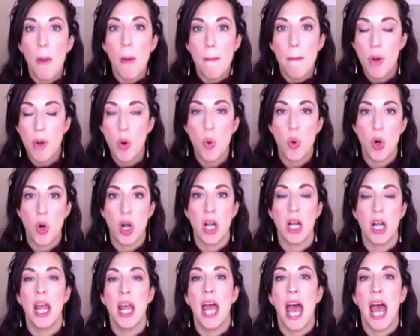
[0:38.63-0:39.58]

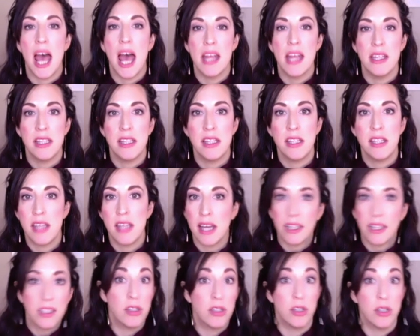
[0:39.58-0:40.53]
porn, and
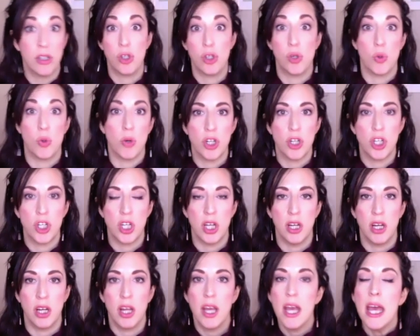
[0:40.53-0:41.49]
sex
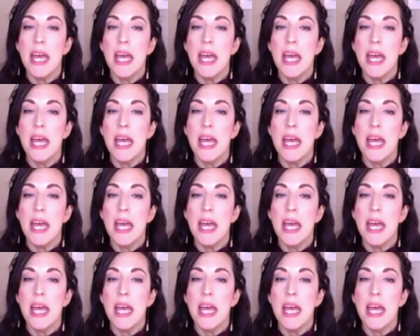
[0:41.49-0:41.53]
distortion.